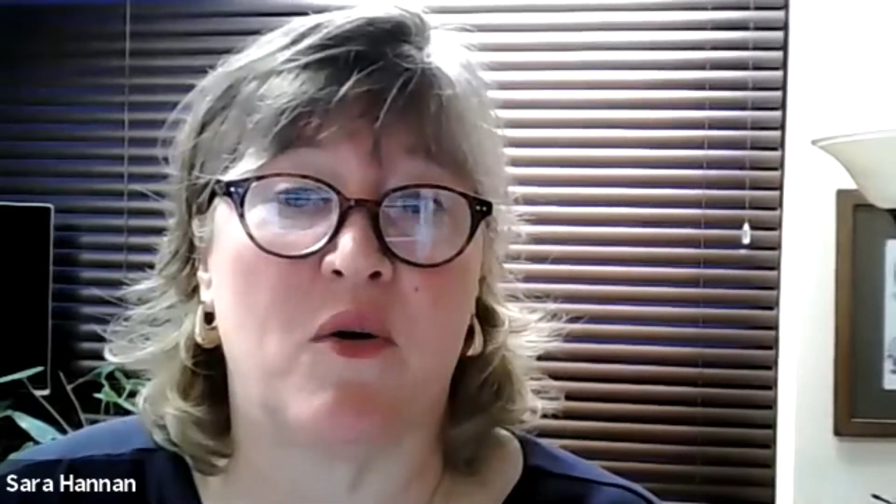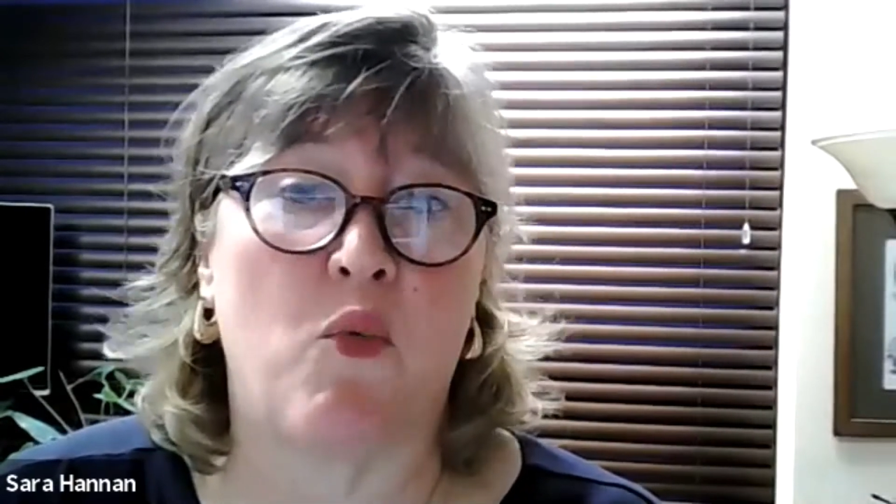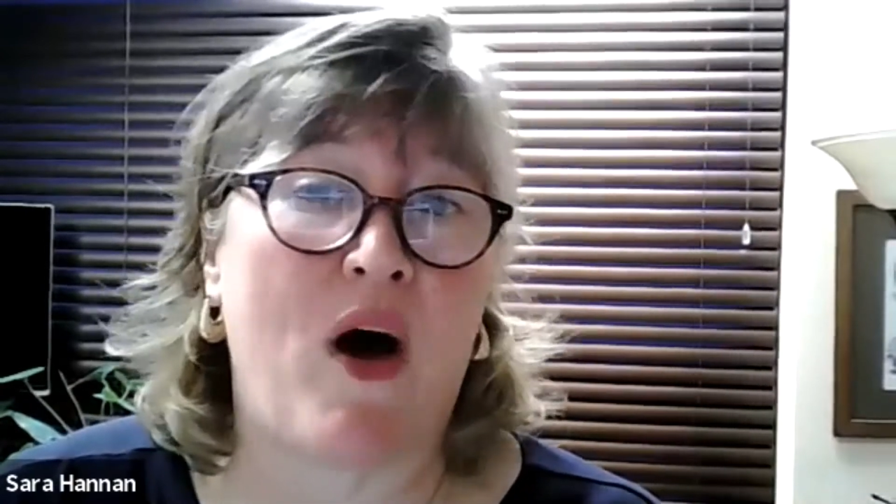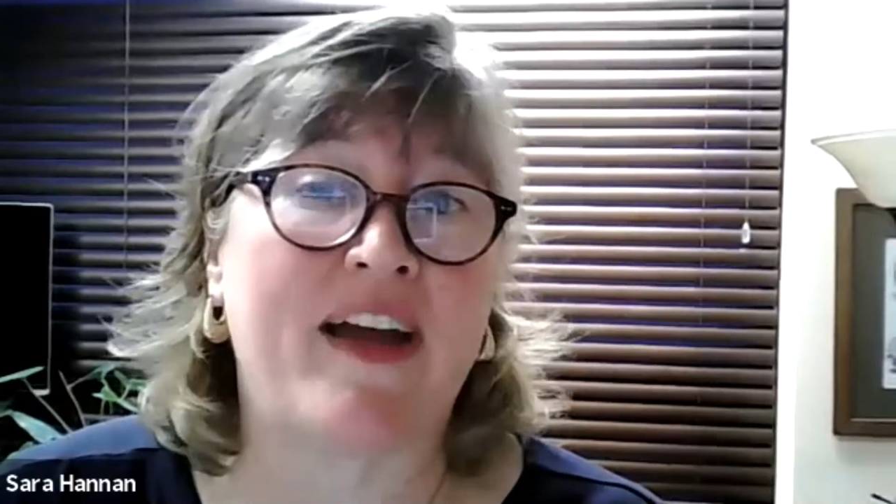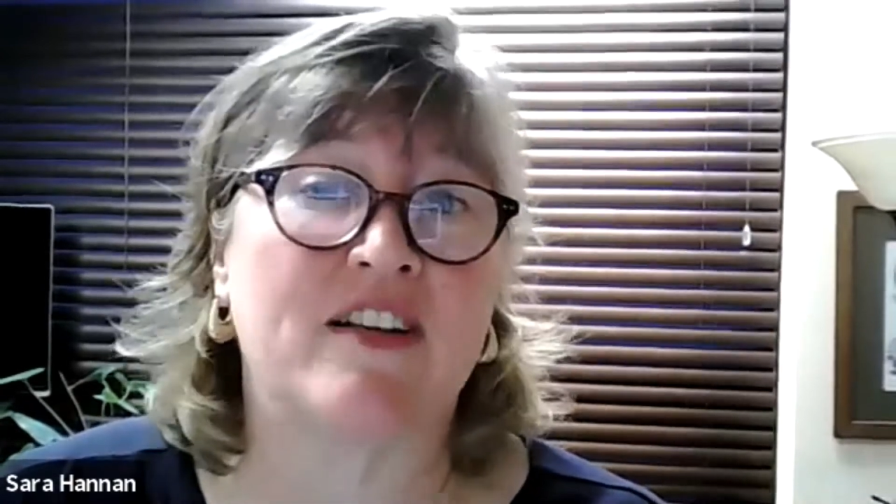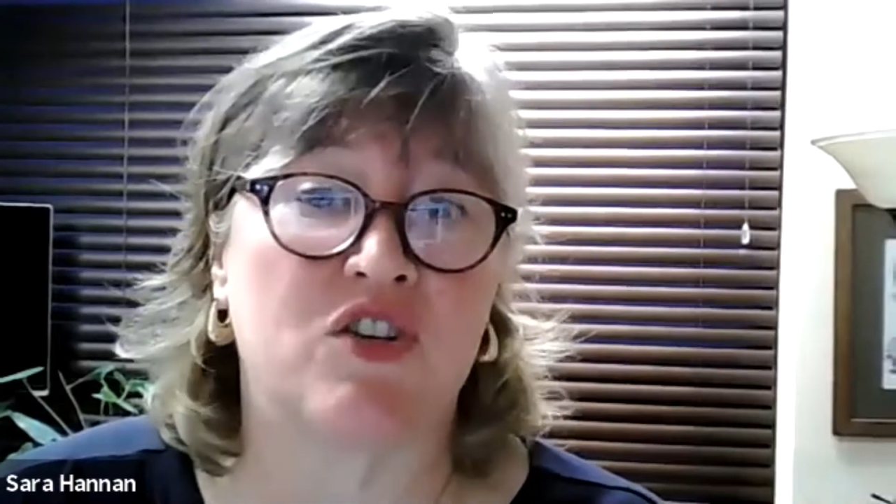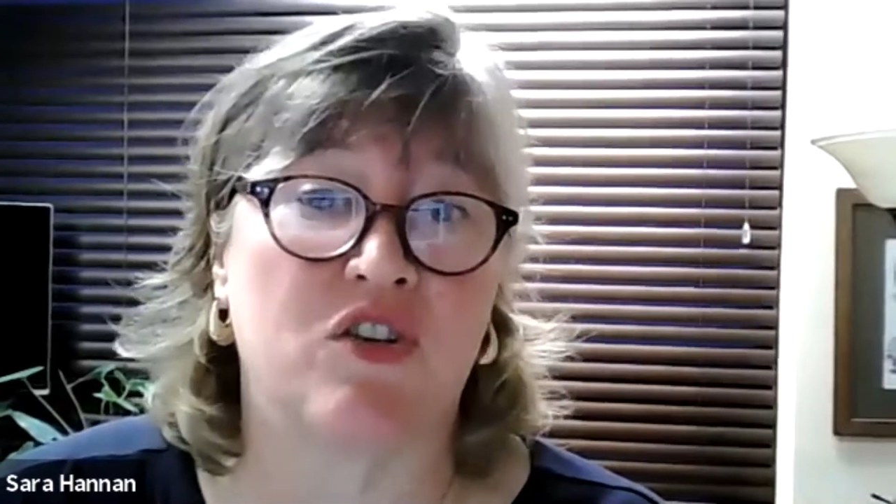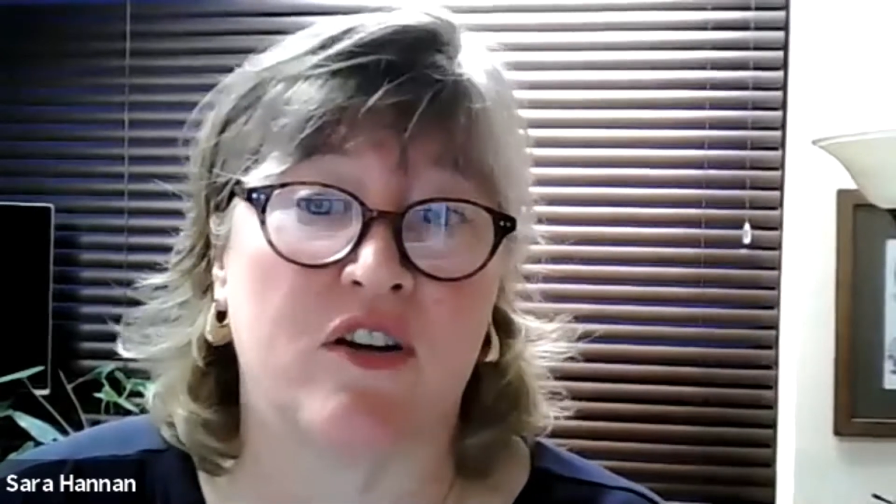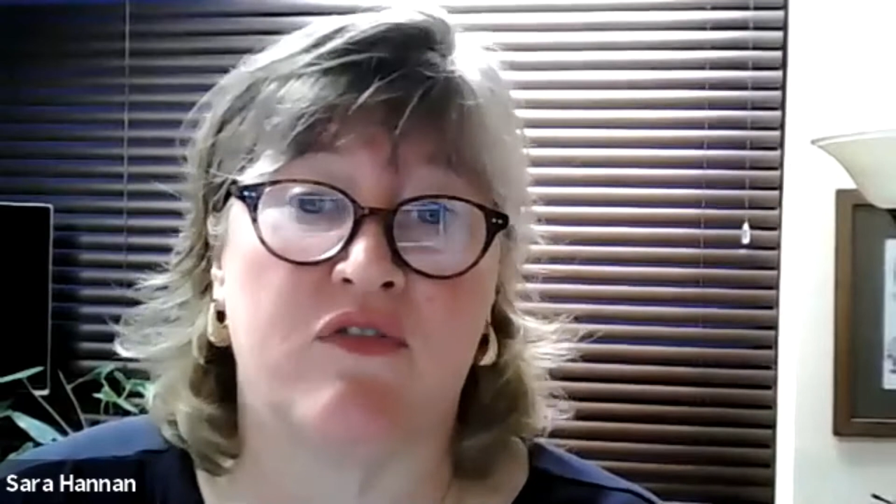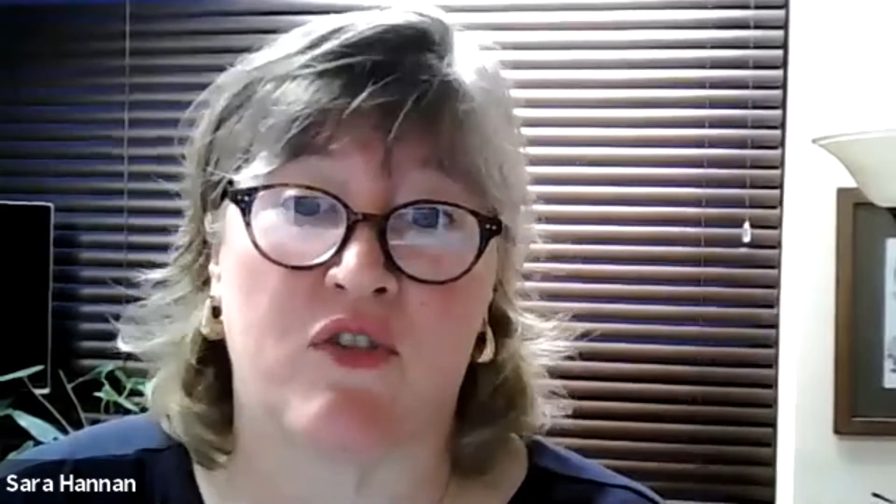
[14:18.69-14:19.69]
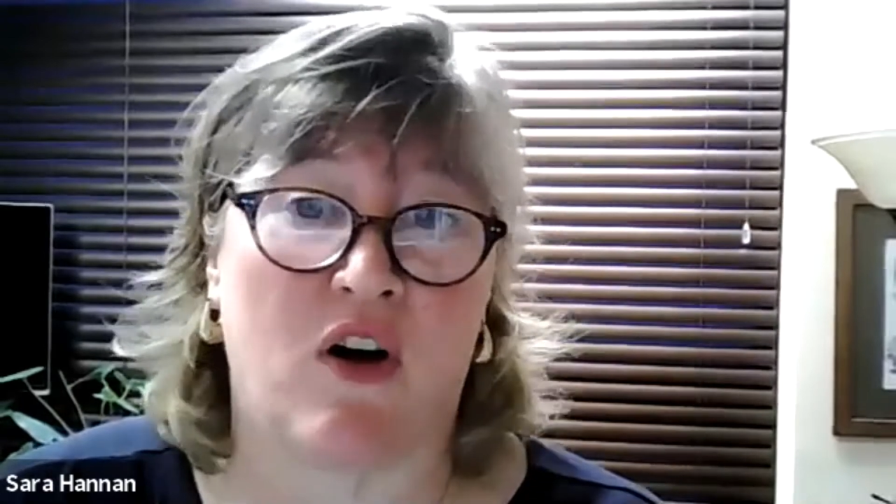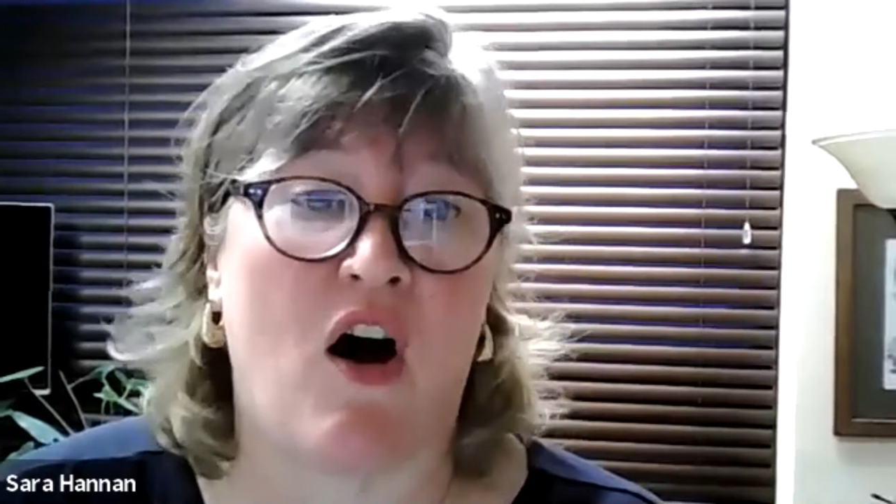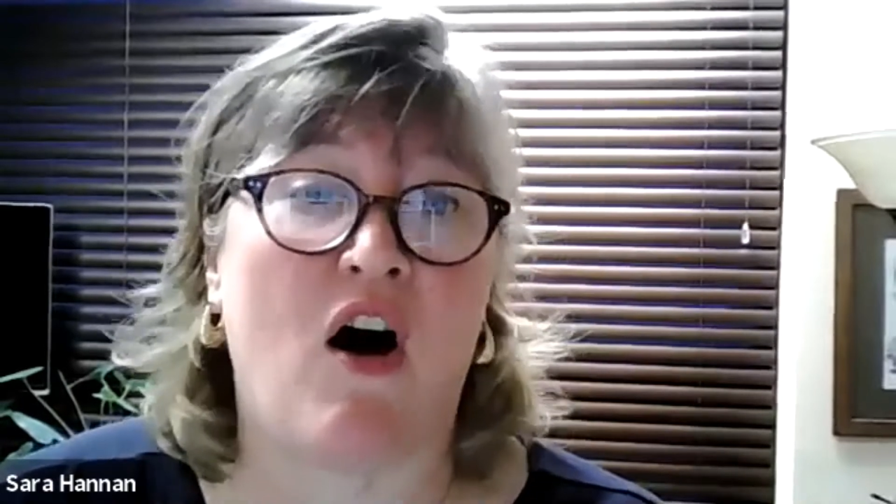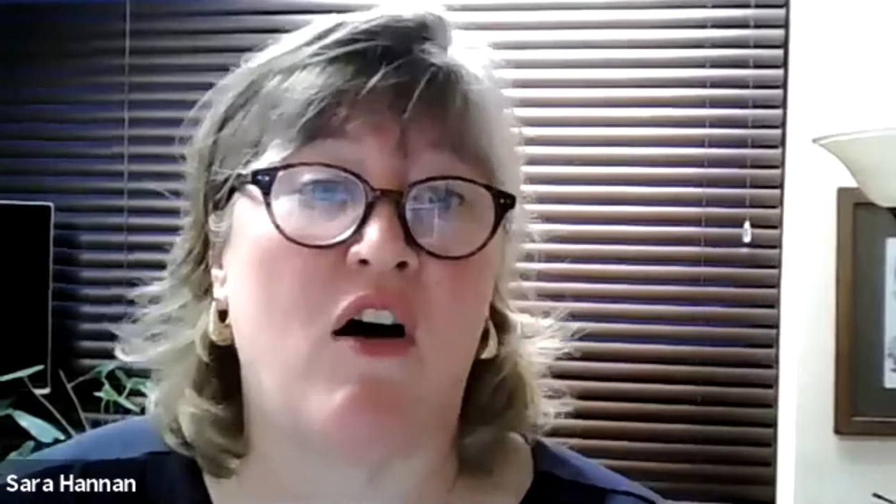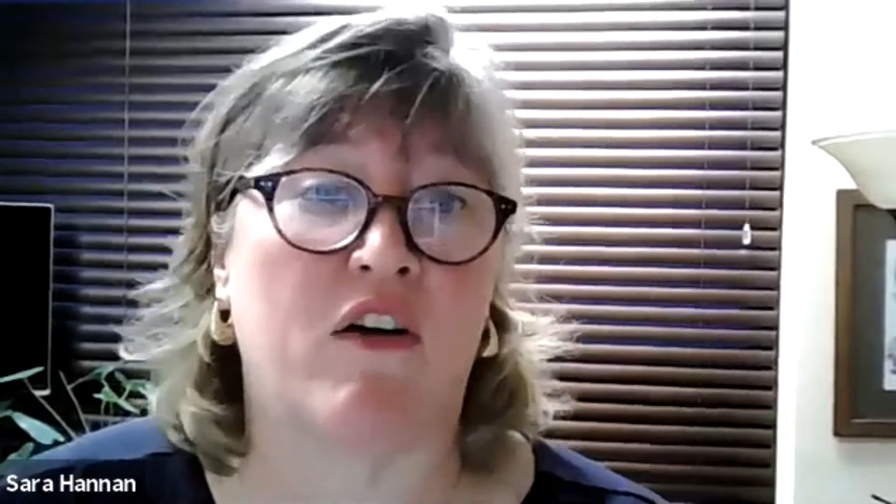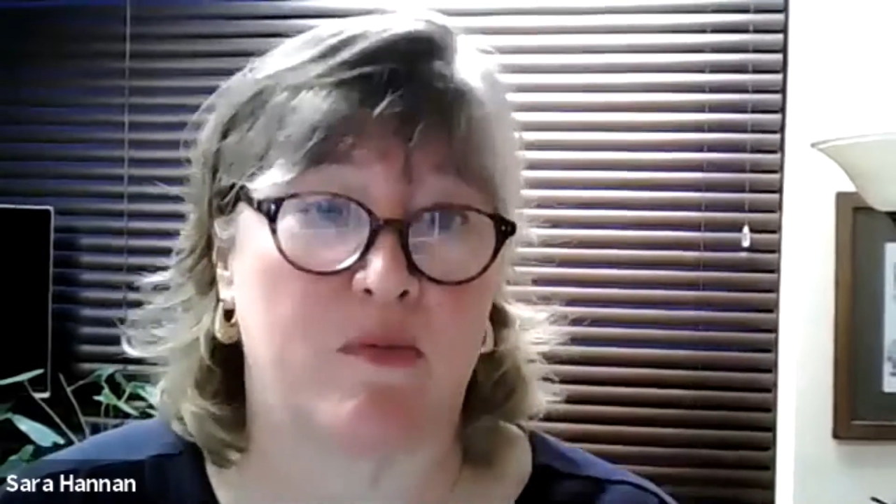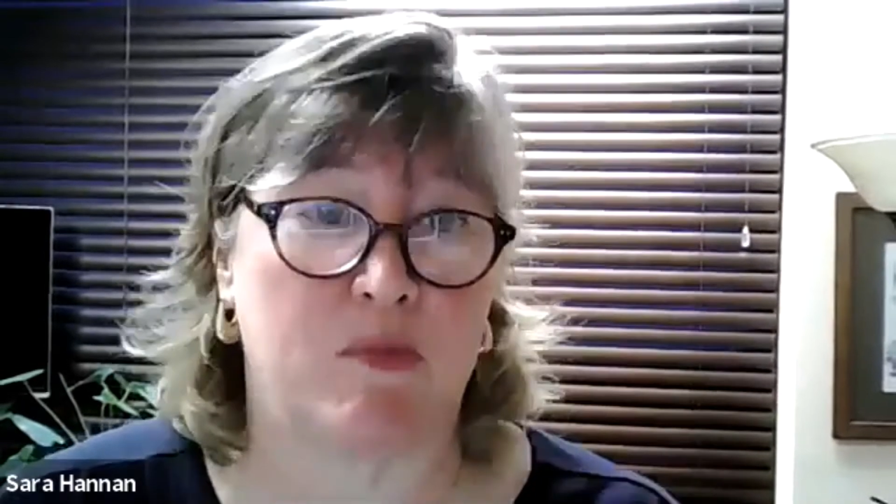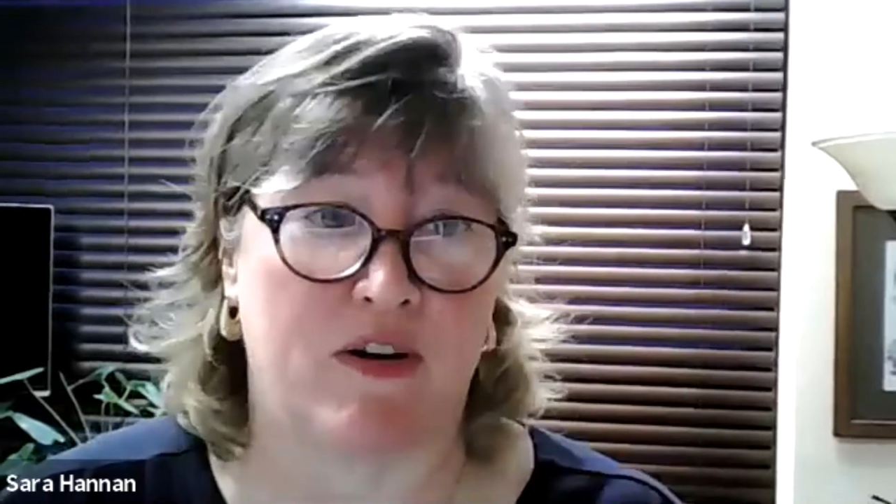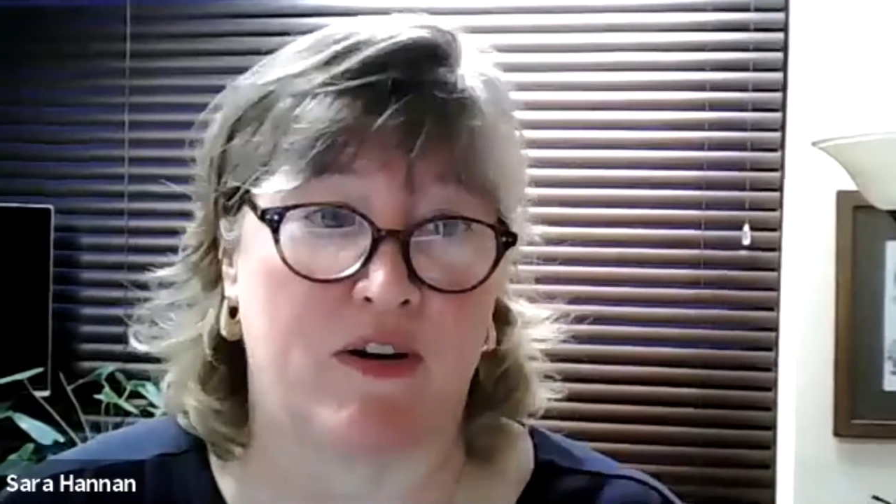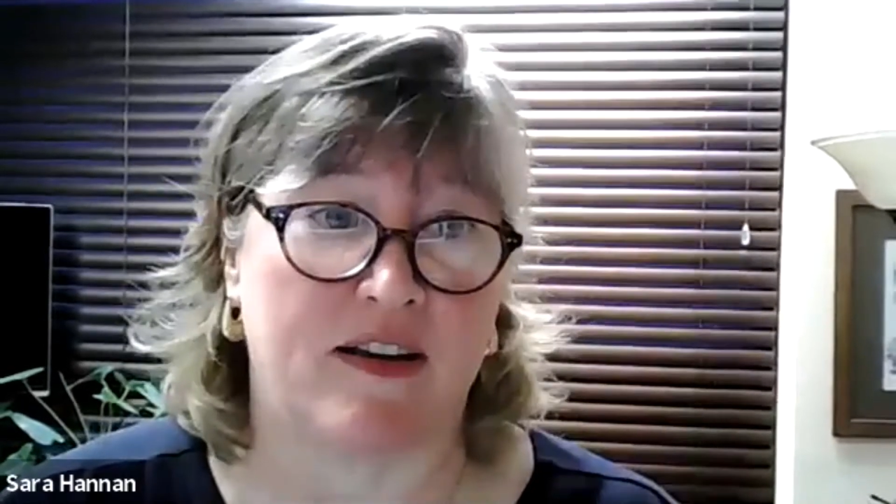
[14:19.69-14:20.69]
why it's good for all
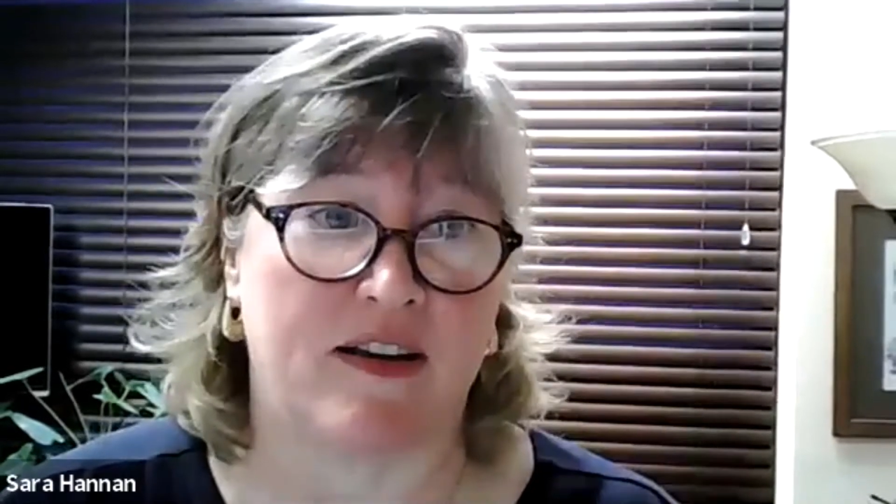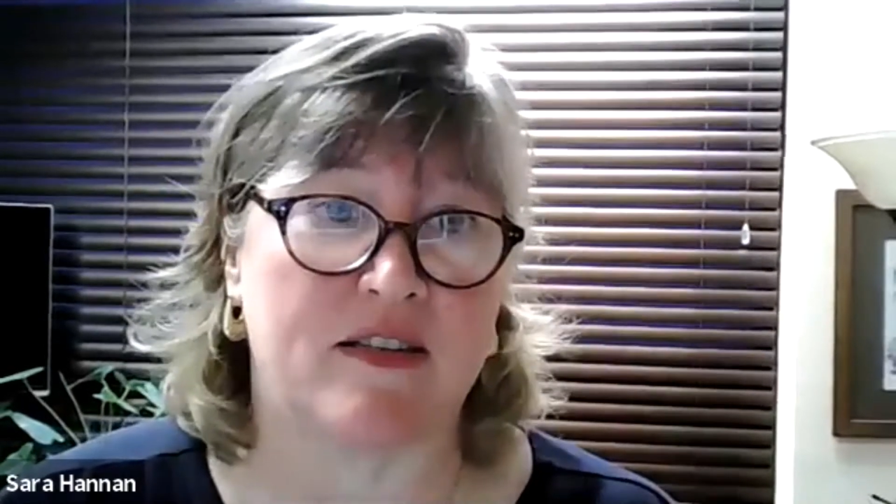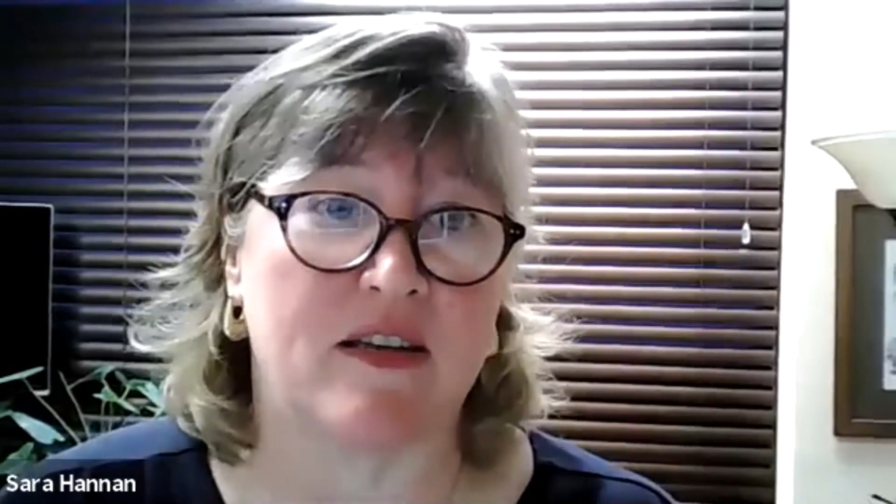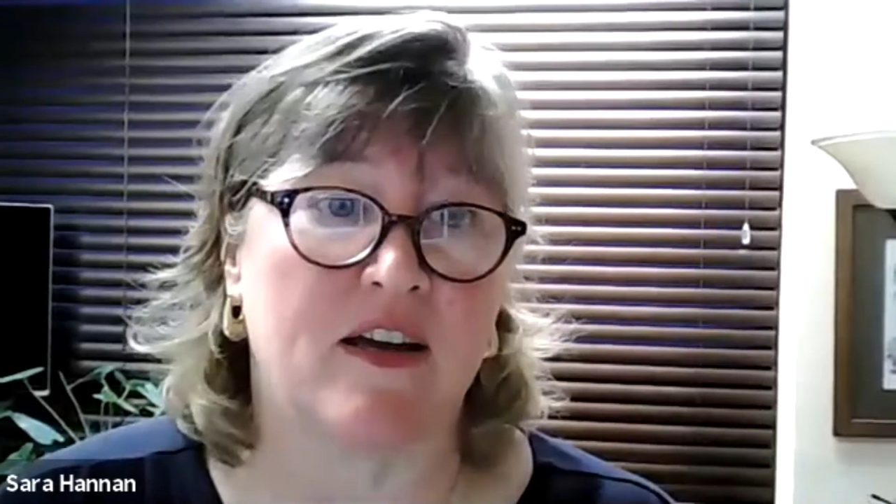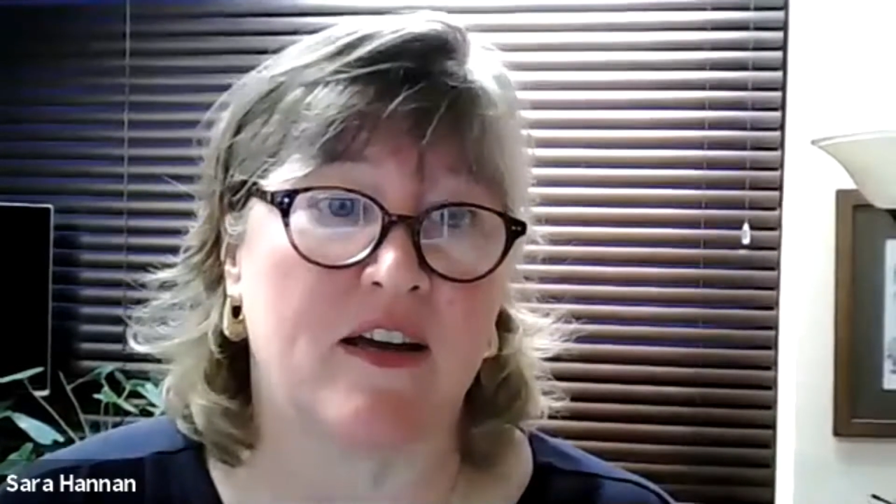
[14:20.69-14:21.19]
communities